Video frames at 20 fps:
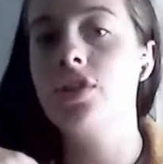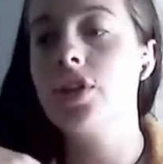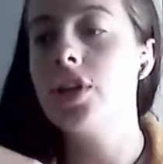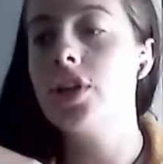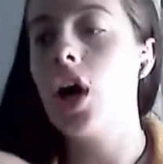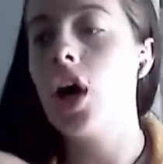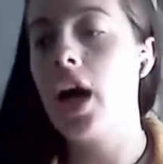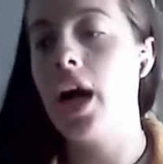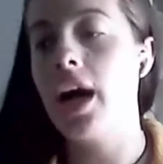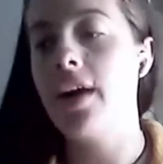so
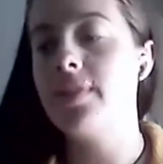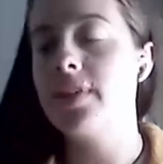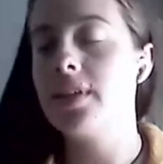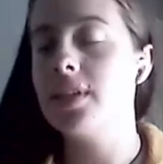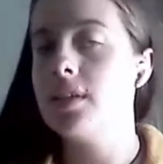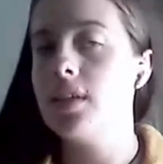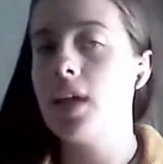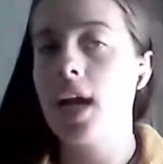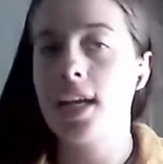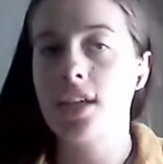I
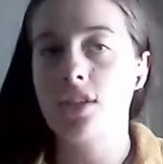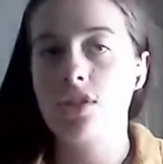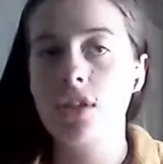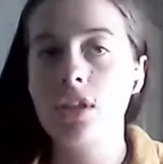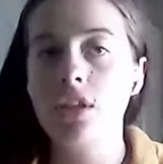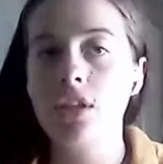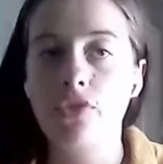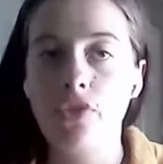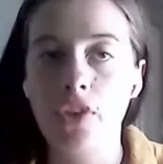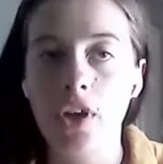haven't
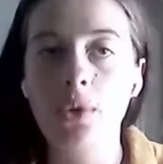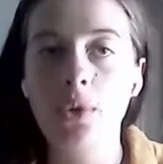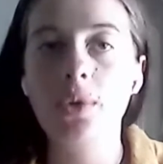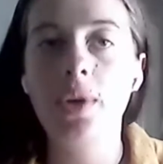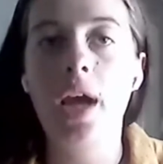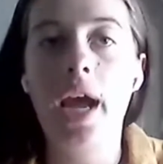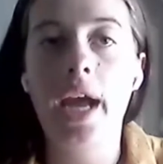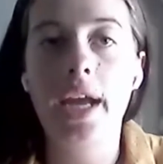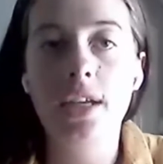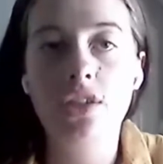actually felt
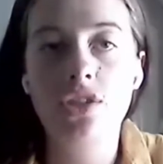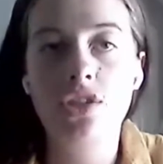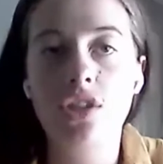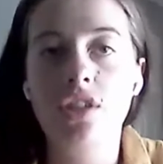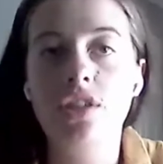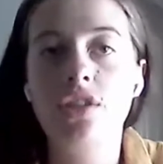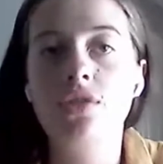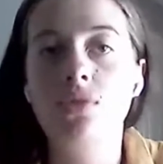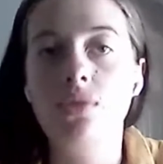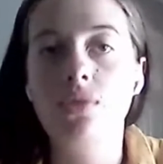
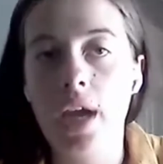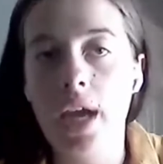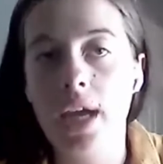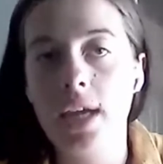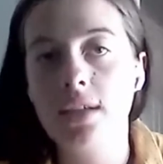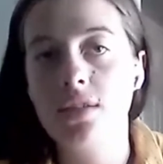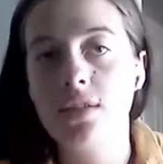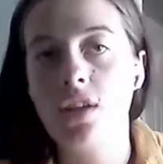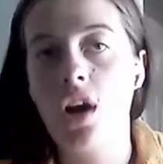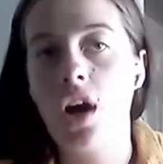anxious or
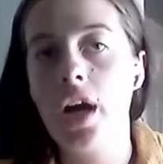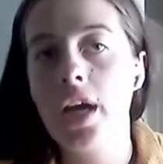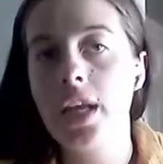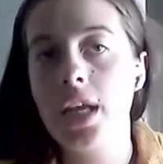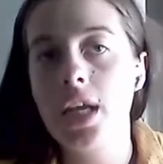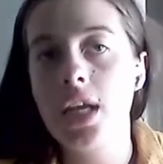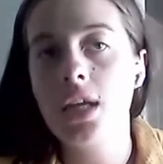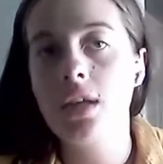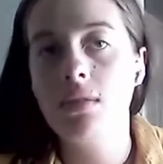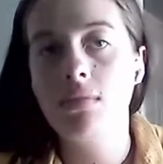
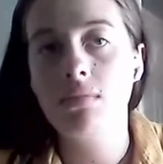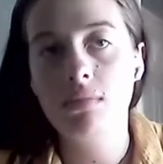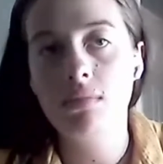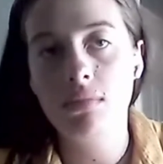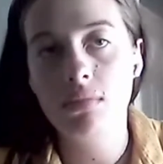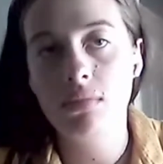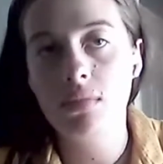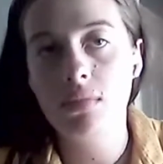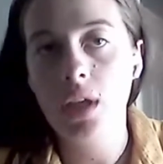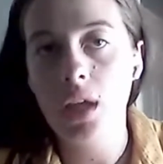anxiety
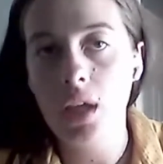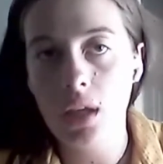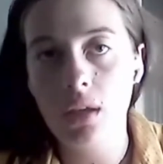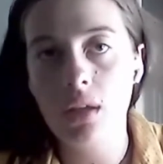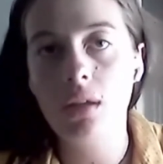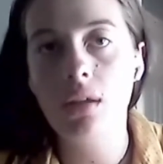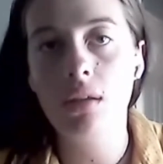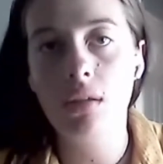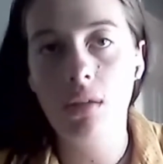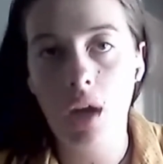
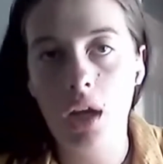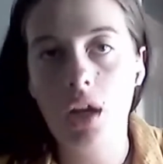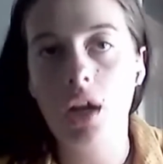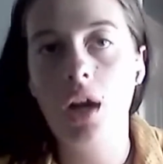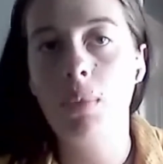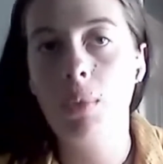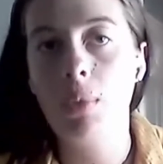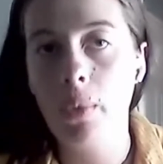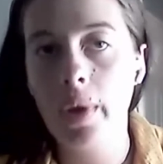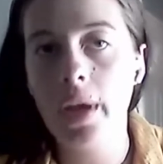in a
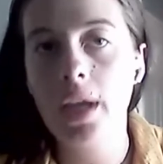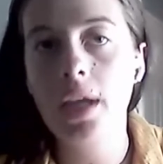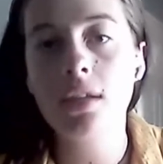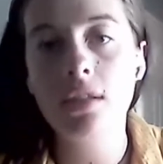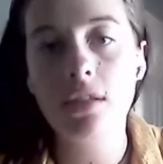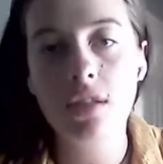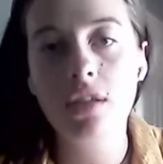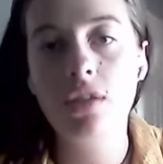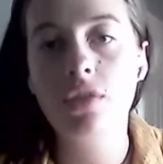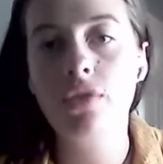couple
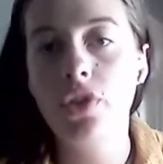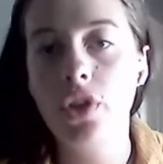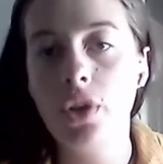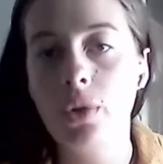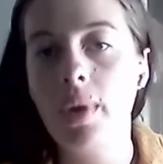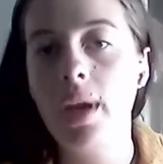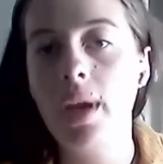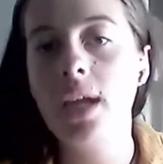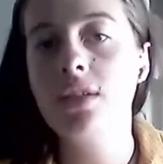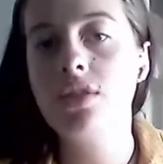weeks, in a few
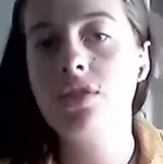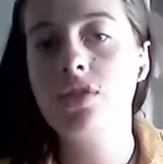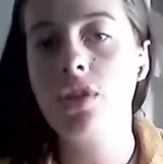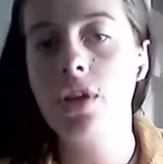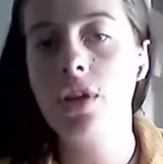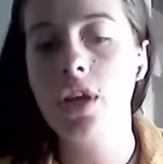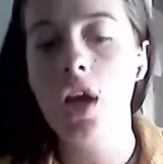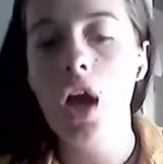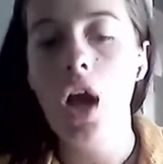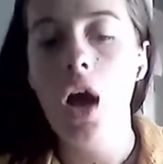weeks.
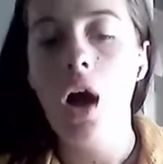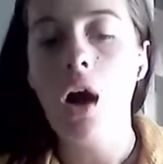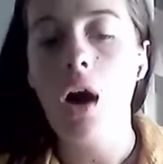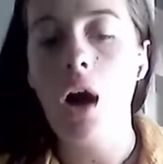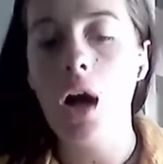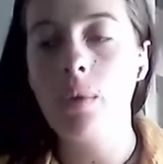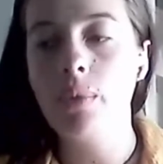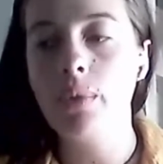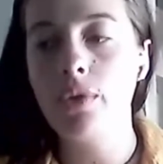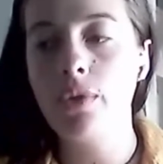So
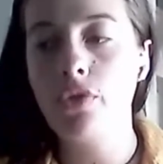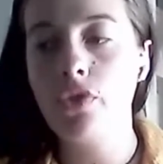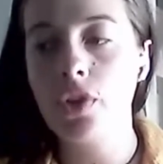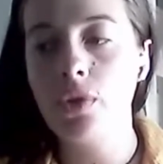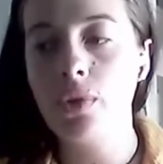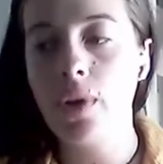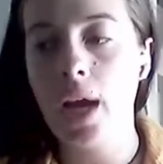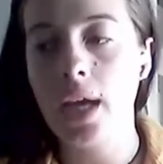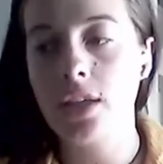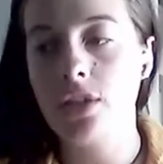I would
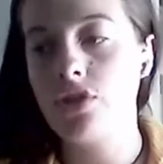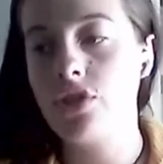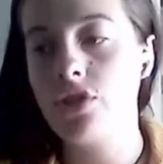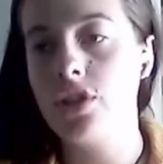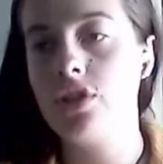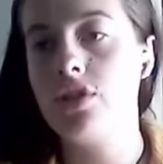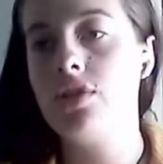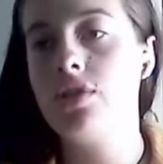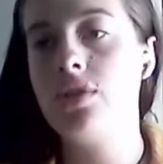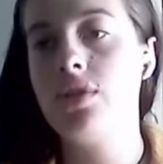feel
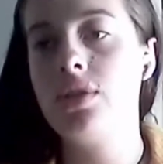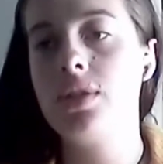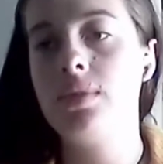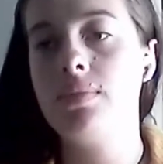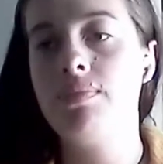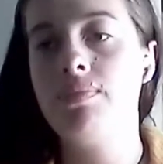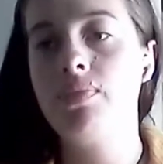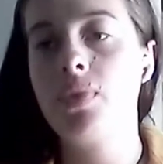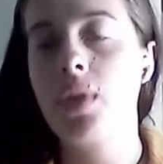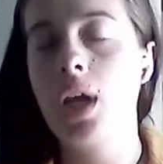anxious
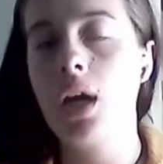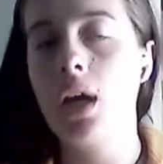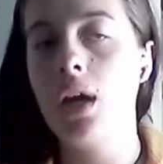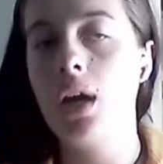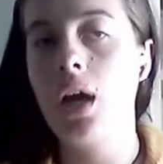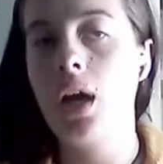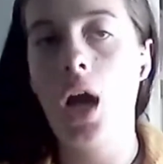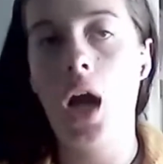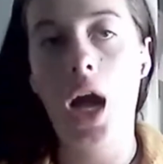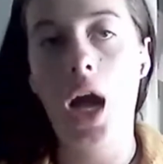
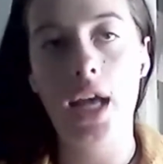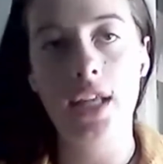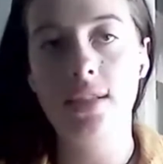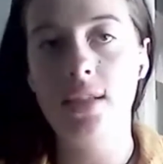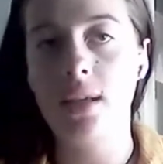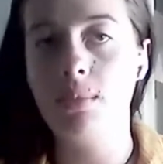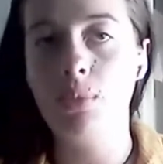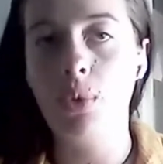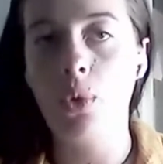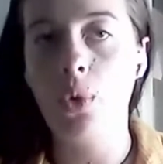at
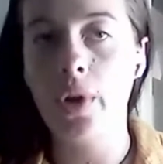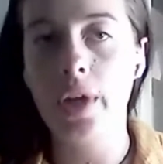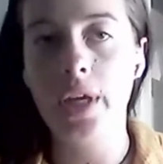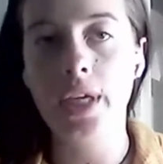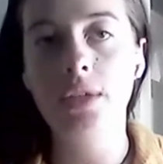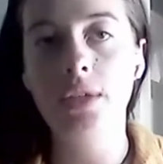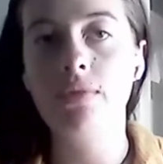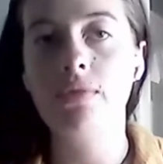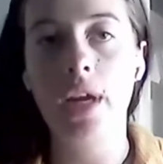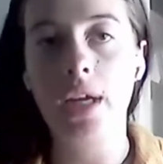some
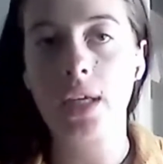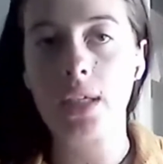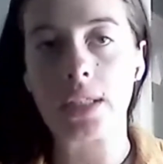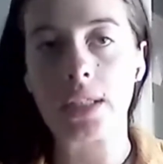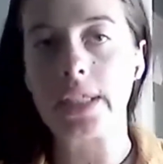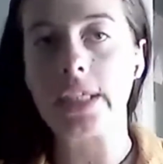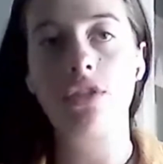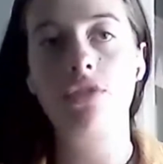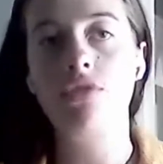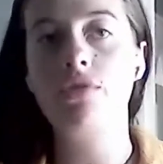point
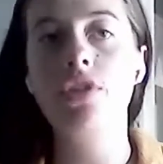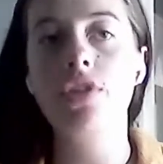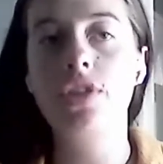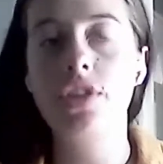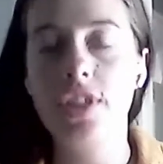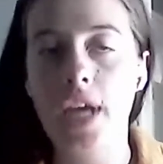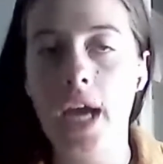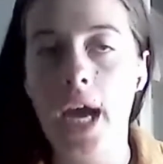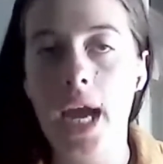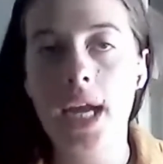regularly through the
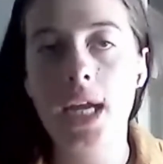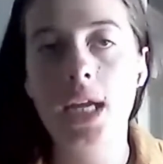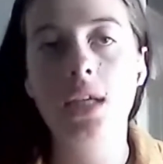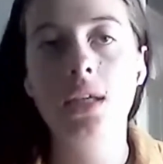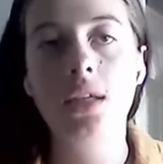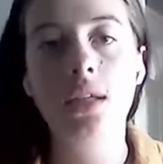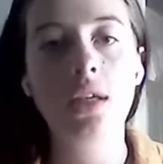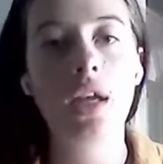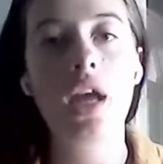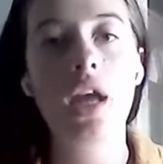day,
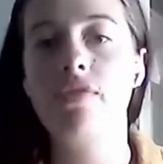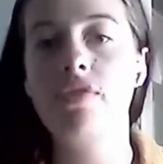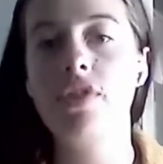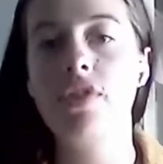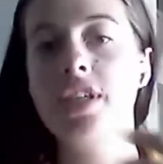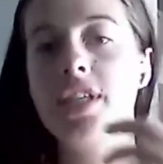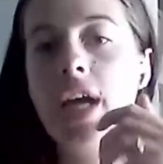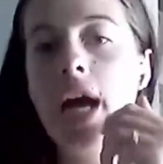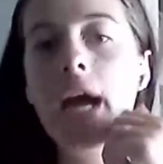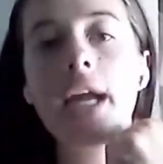every
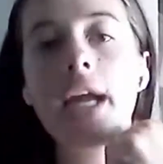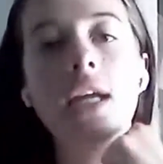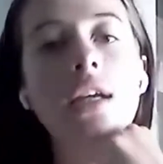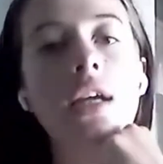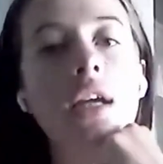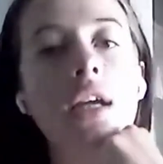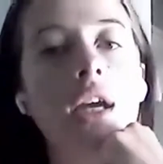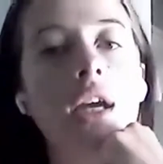day.